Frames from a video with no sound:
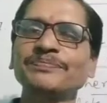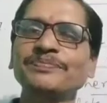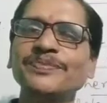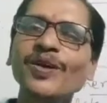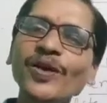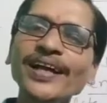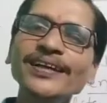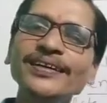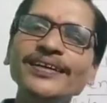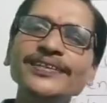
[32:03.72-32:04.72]

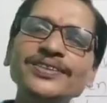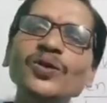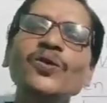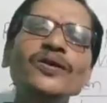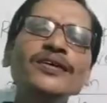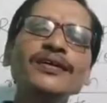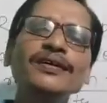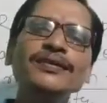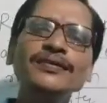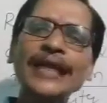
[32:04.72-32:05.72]
Okay? So,
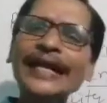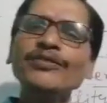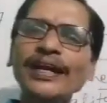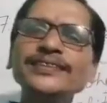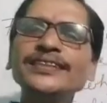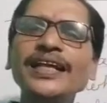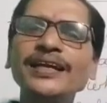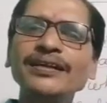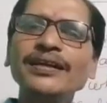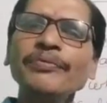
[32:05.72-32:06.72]
try to understand,
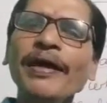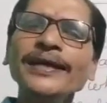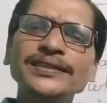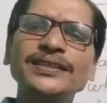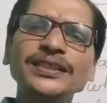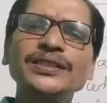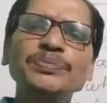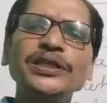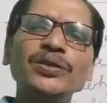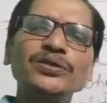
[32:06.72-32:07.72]
revise these
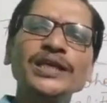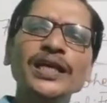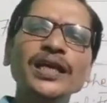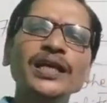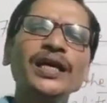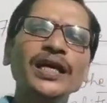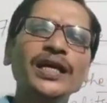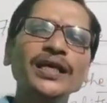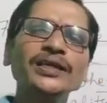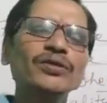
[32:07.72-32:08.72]
videos again and
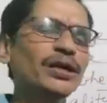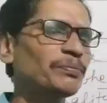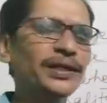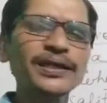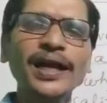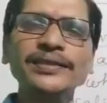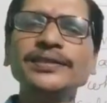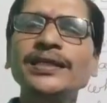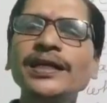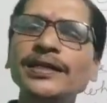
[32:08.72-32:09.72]
again. You can better
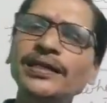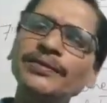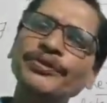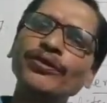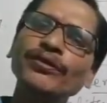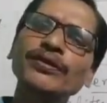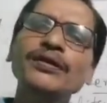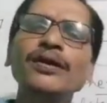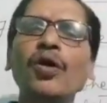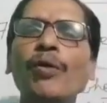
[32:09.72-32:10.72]
understand, give your
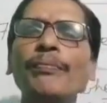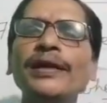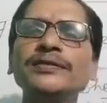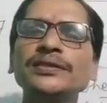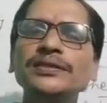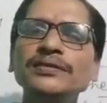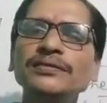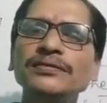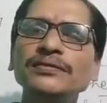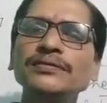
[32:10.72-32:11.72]
comments,
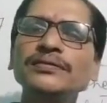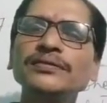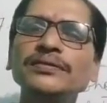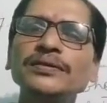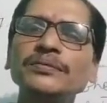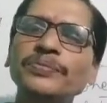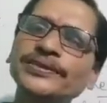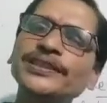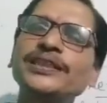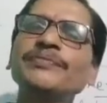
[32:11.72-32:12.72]

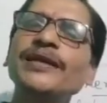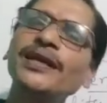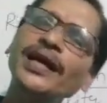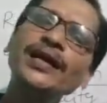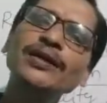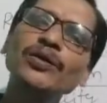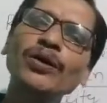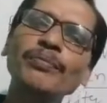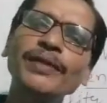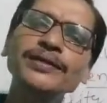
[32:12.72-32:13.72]
positive and negative
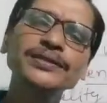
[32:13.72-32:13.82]
comments.